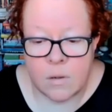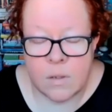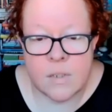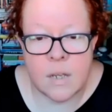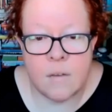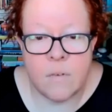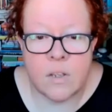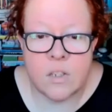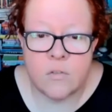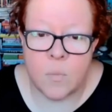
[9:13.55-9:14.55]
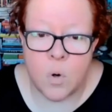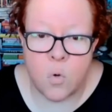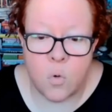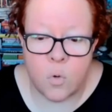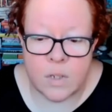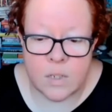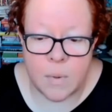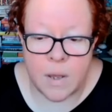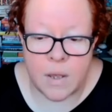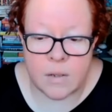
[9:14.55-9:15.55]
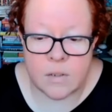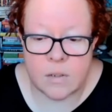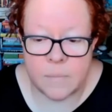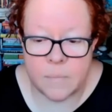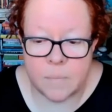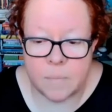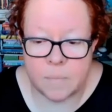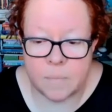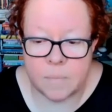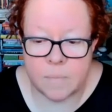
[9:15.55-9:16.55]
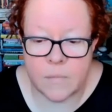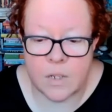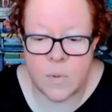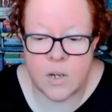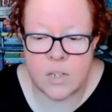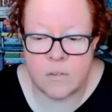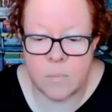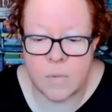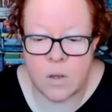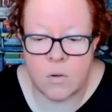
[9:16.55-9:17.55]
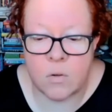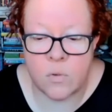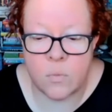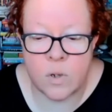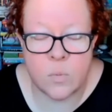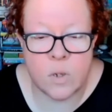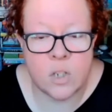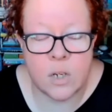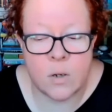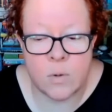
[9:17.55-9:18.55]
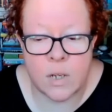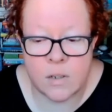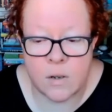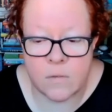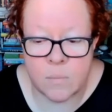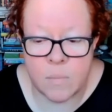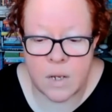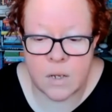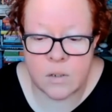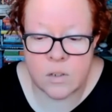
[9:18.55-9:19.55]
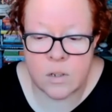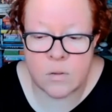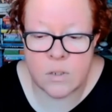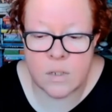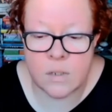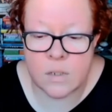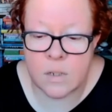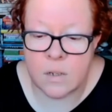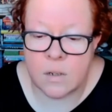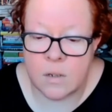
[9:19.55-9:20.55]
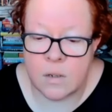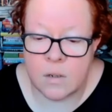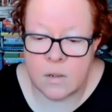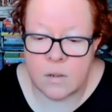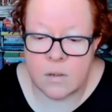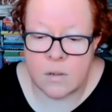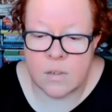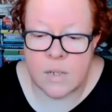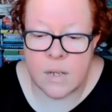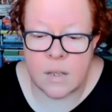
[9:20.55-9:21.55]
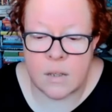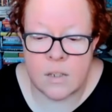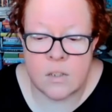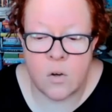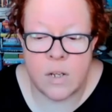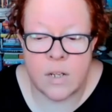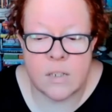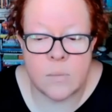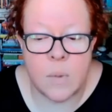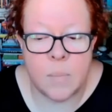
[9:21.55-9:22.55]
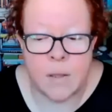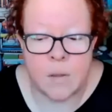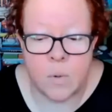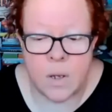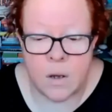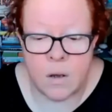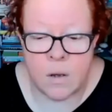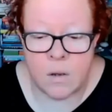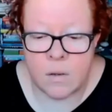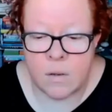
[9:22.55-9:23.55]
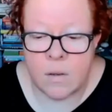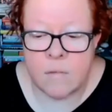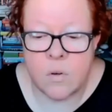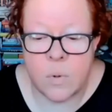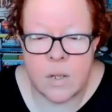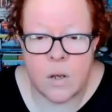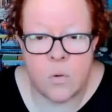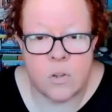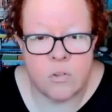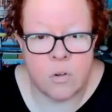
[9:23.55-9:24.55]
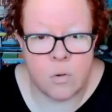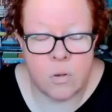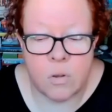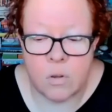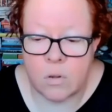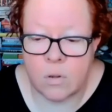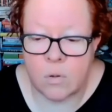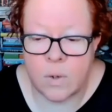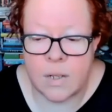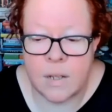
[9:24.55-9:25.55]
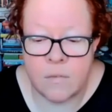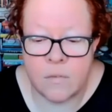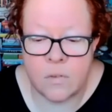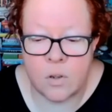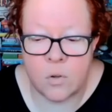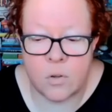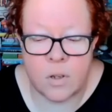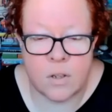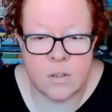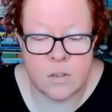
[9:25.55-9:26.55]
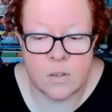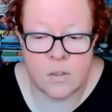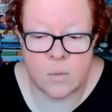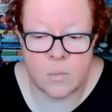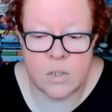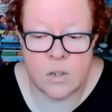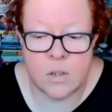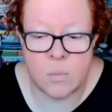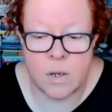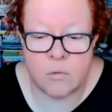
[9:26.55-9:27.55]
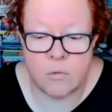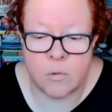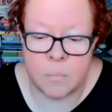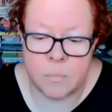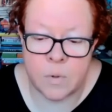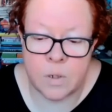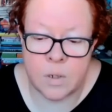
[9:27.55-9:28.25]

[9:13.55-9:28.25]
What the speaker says: Save us from all despairs, especially from those with which we shield ourselves and make excuses, saying that it's not in us to be better than we are, for we know the truth. We love the goodness that we turn away from,